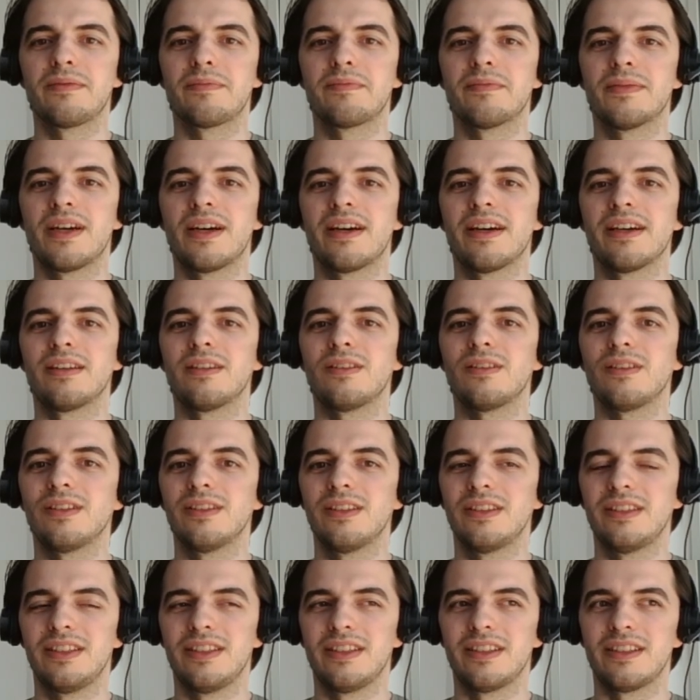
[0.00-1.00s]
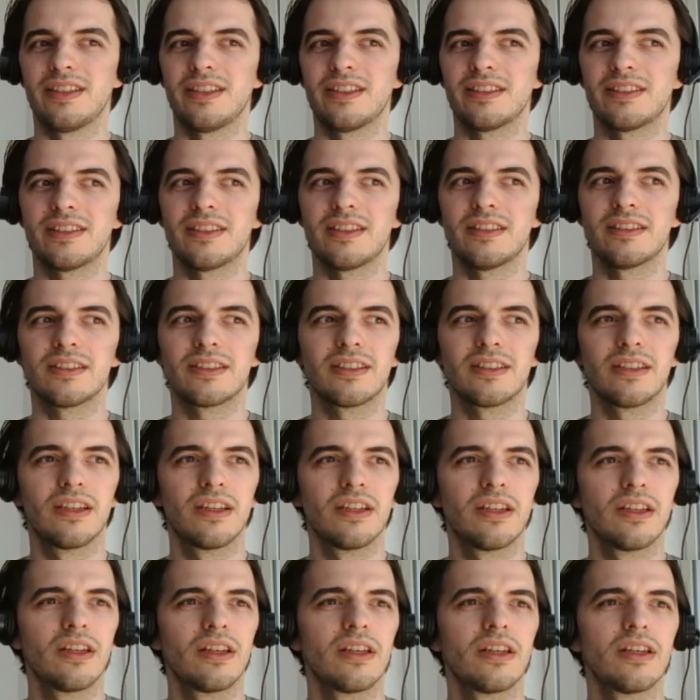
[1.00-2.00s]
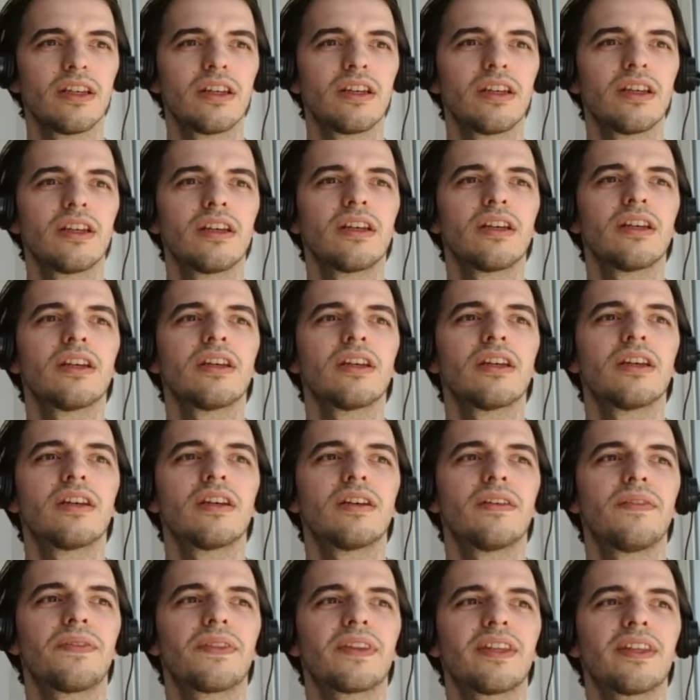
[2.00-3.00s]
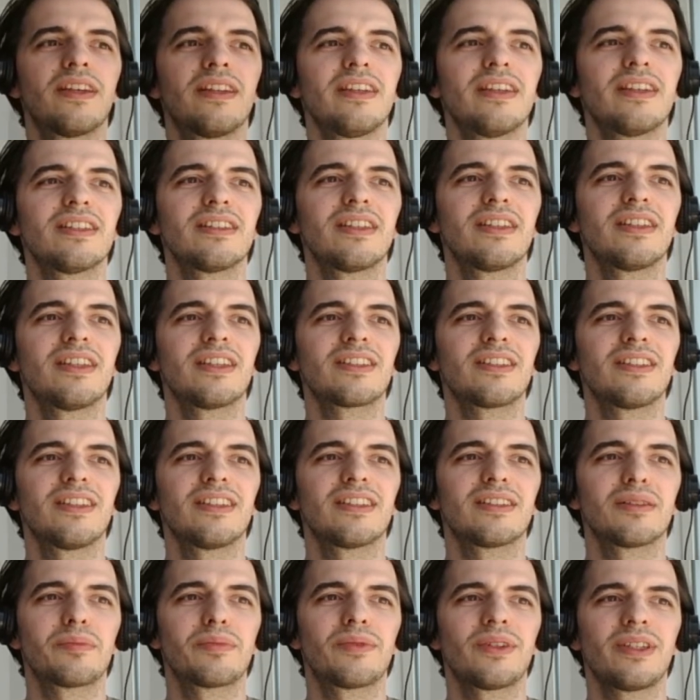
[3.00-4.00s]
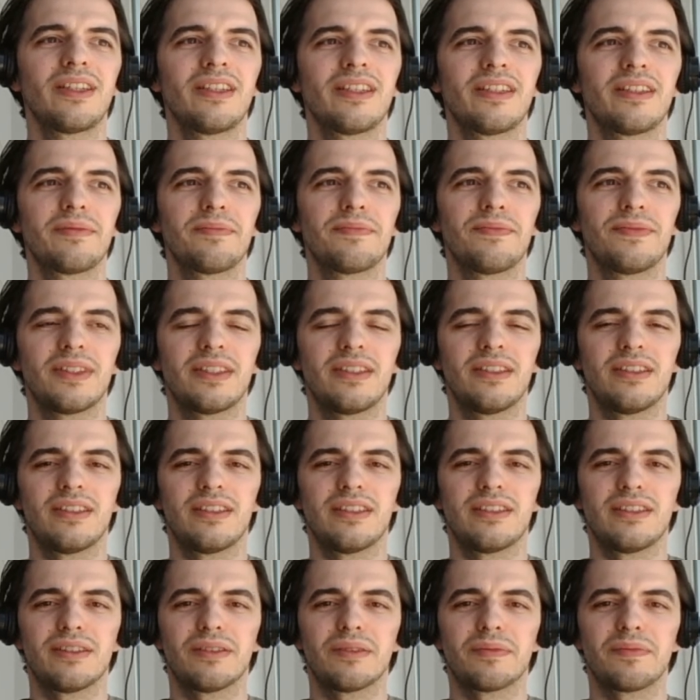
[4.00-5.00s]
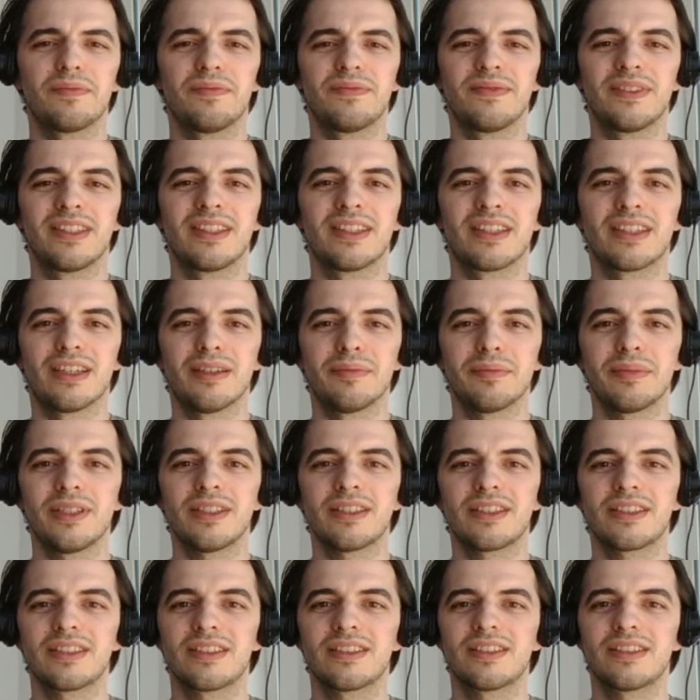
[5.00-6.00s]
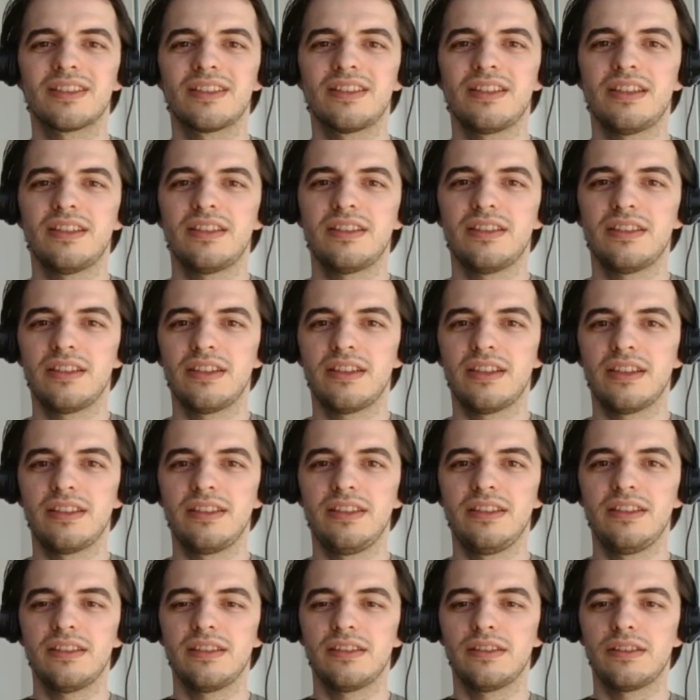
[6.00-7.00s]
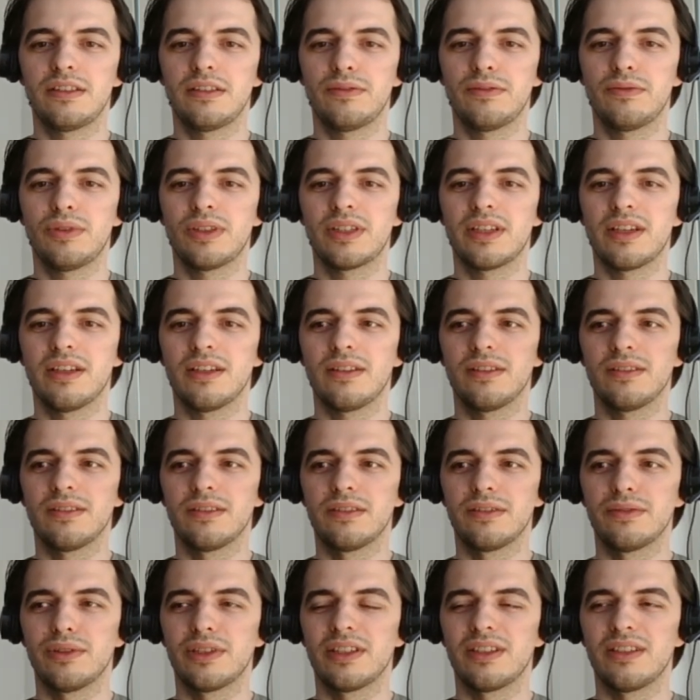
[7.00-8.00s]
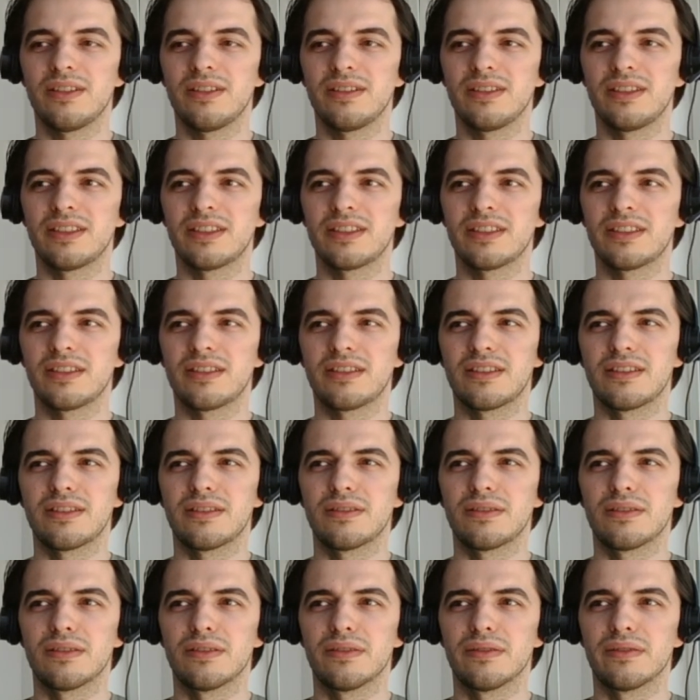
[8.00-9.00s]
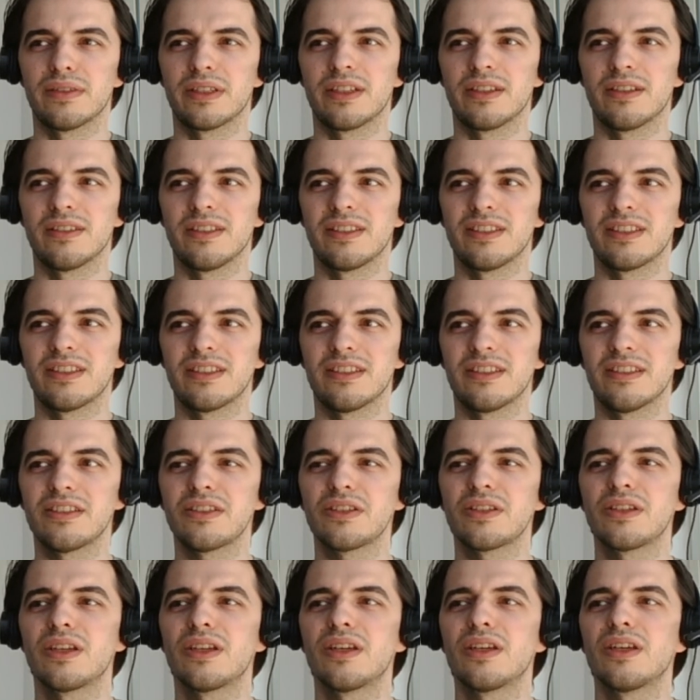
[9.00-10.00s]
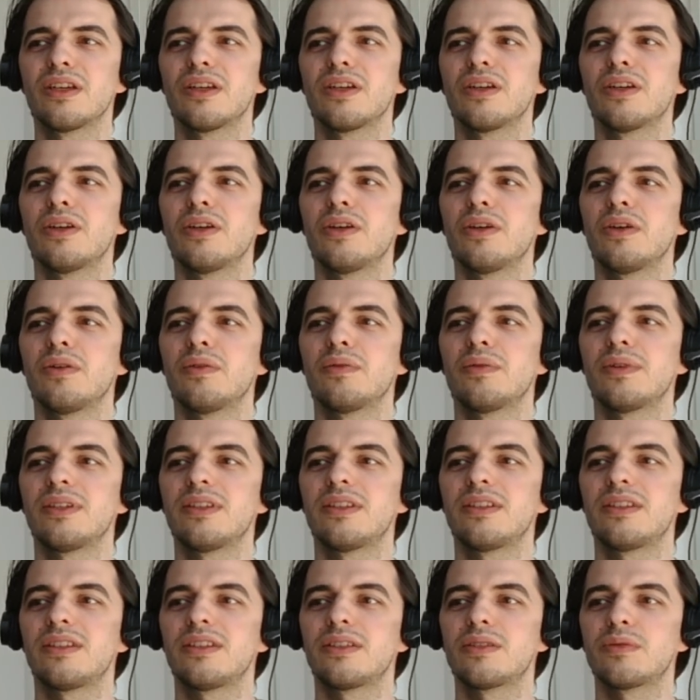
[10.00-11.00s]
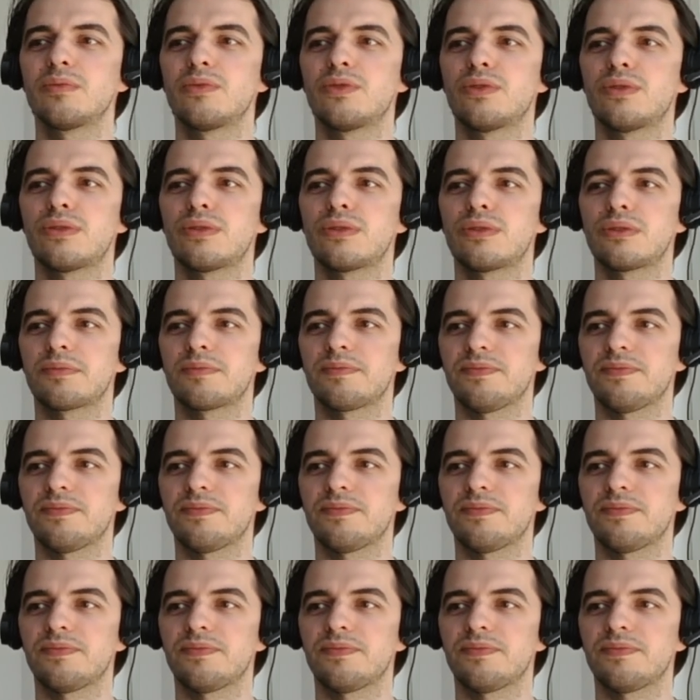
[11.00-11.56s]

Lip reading: idle in that sense. And actually has a pretty complex idea of what idleness is. One that is more